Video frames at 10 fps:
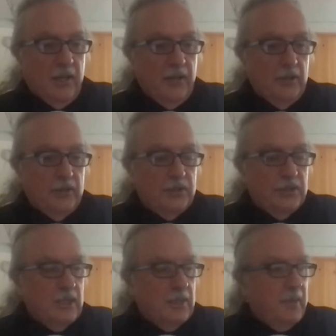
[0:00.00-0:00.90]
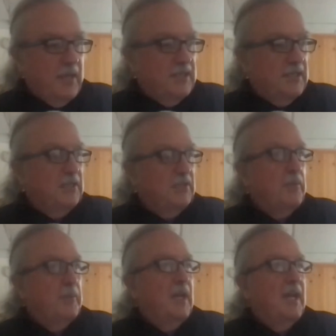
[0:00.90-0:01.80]
those medicines
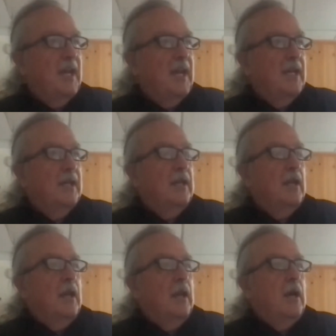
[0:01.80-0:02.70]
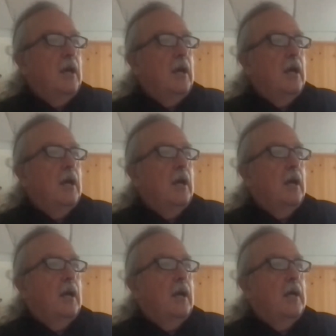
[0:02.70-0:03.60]
from the land,
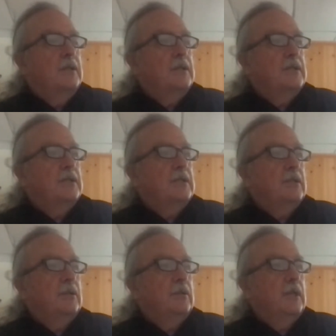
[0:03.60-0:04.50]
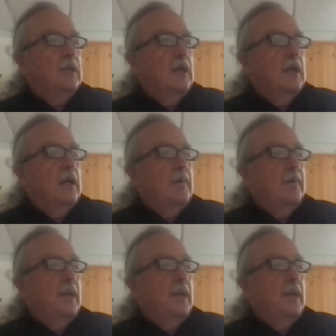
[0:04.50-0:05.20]
and just to